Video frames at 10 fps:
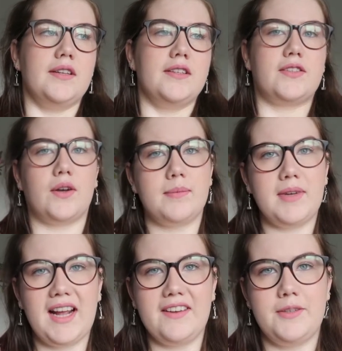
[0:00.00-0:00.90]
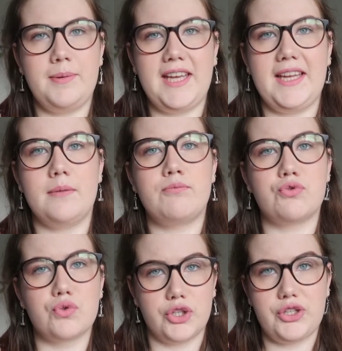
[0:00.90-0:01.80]
So I'm gonna have to be
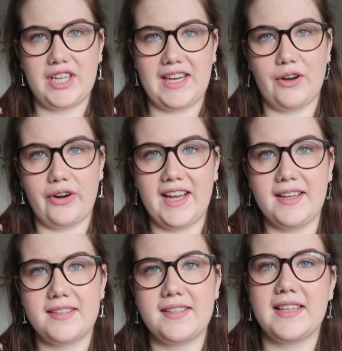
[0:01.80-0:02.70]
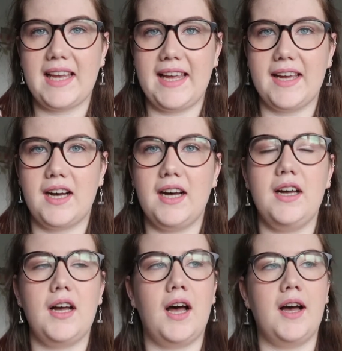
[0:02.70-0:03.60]
brutally honest here.
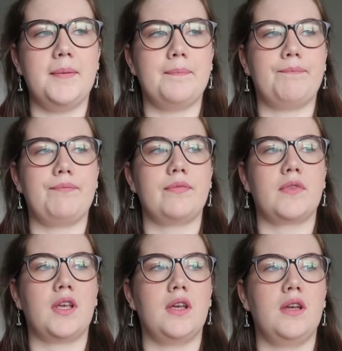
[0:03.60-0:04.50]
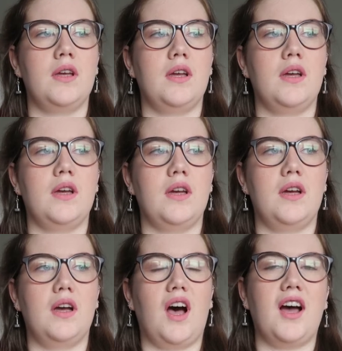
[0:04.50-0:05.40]
I
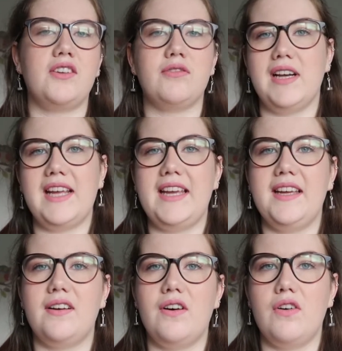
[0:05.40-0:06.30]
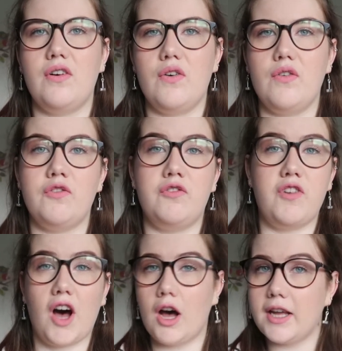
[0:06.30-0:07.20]
don't really
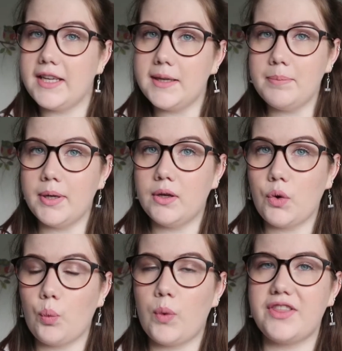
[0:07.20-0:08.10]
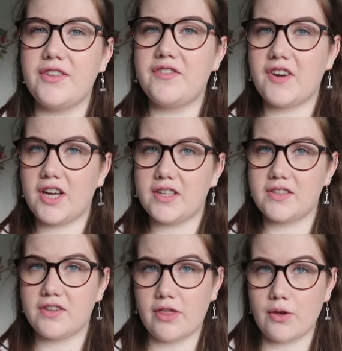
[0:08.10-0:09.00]
vibe with the
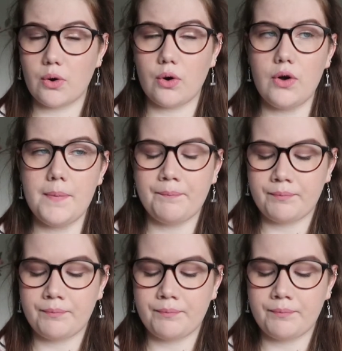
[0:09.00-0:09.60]
first Thor.